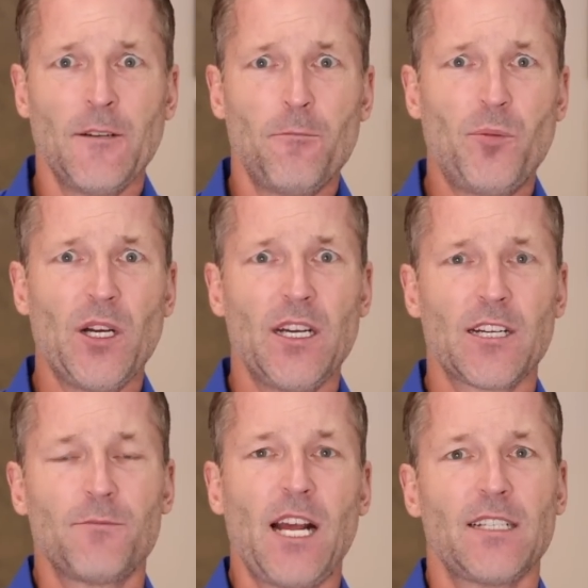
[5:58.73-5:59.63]

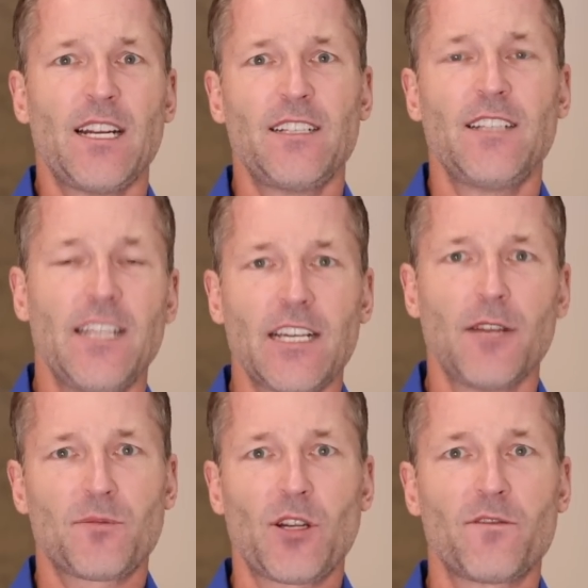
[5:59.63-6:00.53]
But I'm not letting the
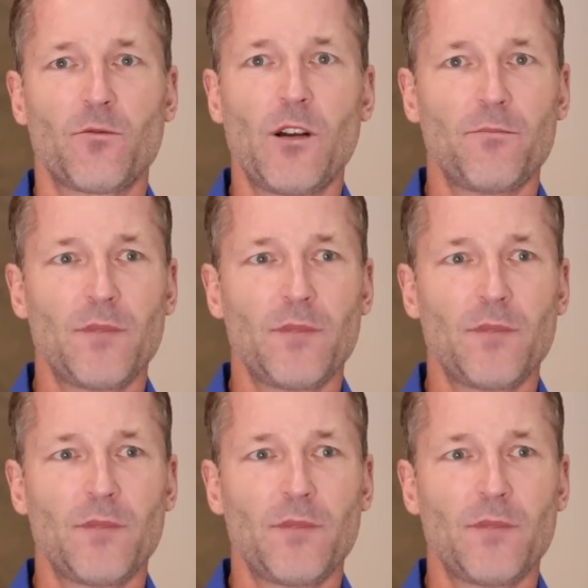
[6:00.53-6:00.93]
hiccups overwhelm